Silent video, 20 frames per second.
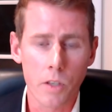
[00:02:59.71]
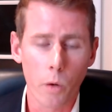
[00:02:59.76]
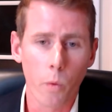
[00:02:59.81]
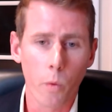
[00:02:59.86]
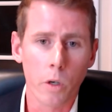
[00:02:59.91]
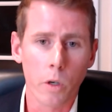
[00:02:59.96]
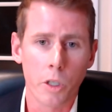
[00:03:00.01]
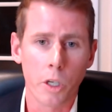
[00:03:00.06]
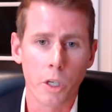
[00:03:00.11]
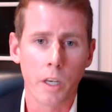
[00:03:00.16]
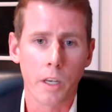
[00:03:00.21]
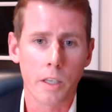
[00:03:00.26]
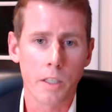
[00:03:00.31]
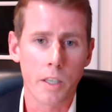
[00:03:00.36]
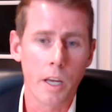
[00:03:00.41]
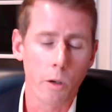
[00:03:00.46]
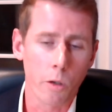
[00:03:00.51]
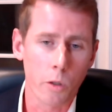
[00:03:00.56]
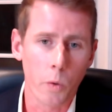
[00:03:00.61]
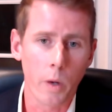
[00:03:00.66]
So watching a
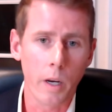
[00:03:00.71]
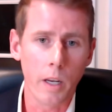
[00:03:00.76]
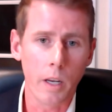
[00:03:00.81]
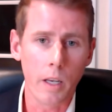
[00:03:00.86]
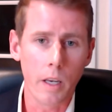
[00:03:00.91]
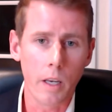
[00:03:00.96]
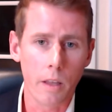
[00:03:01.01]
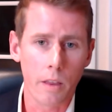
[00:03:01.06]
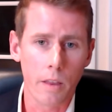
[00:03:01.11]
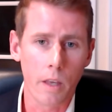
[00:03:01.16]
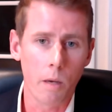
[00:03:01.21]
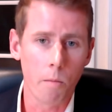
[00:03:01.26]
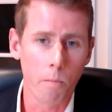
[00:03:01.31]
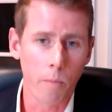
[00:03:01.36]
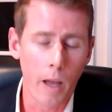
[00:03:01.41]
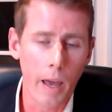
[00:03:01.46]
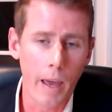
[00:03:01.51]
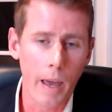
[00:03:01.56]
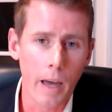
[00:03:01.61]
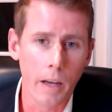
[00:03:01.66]
10 or 20-year theme
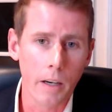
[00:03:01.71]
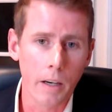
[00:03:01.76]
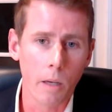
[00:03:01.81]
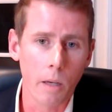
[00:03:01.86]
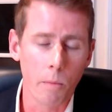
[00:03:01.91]
play out